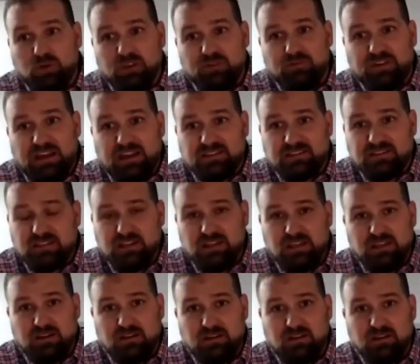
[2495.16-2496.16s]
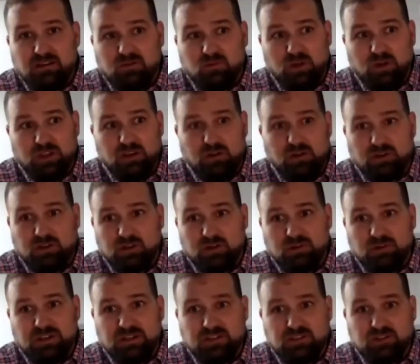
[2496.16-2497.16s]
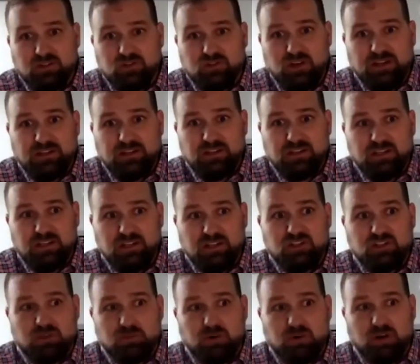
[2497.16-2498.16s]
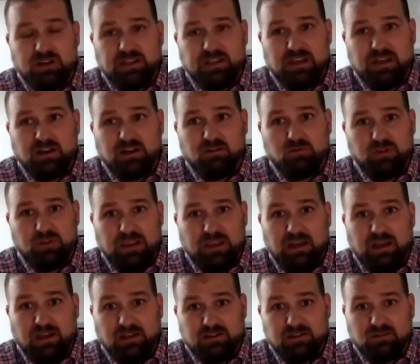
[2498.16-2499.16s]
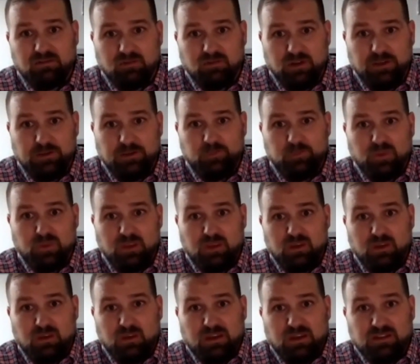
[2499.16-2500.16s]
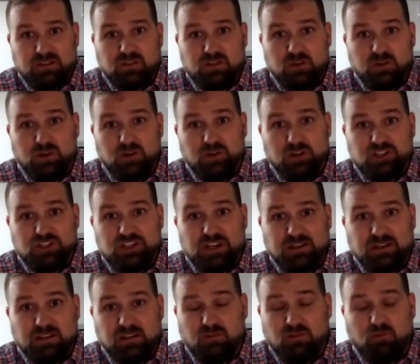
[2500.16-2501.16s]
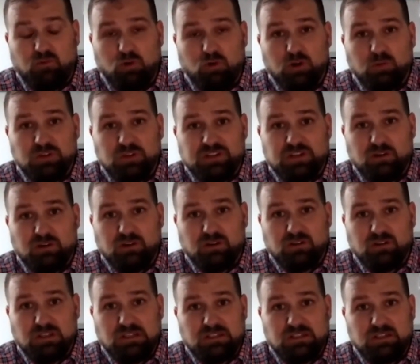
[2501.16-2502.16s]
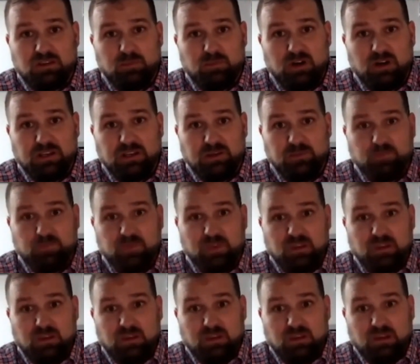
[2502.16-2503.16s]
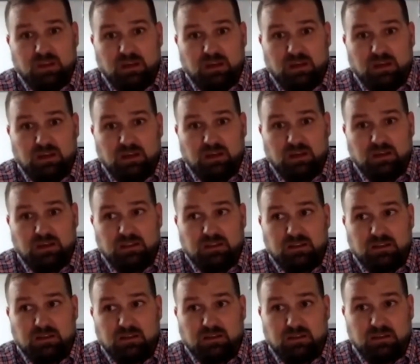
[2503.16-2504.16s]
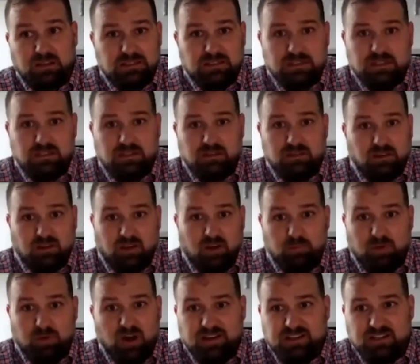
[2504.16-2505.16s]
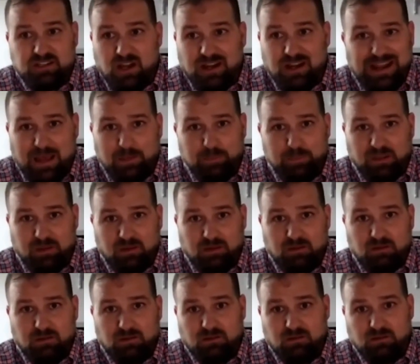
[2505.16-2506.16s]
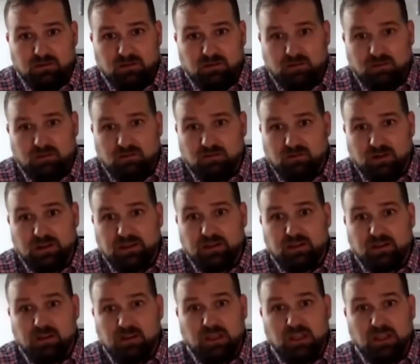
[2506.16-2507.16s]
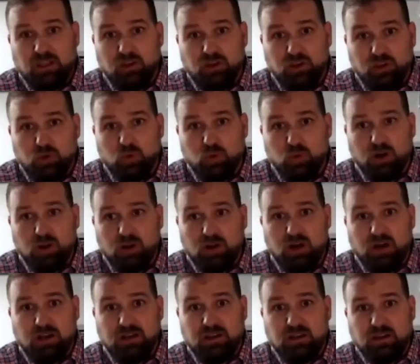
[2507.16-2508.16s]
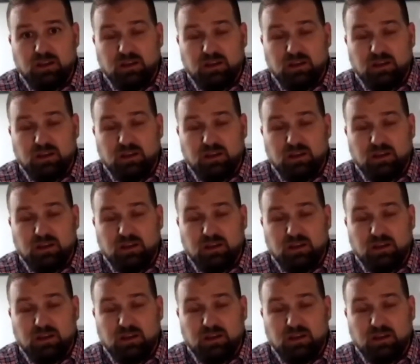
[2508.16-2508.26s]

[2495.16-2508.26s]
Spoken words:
a vaccine, what you're doing is you're trying to teach the body how to react, right? And so you're injecting a foreign material into the body. Your body's not happy, right? You are not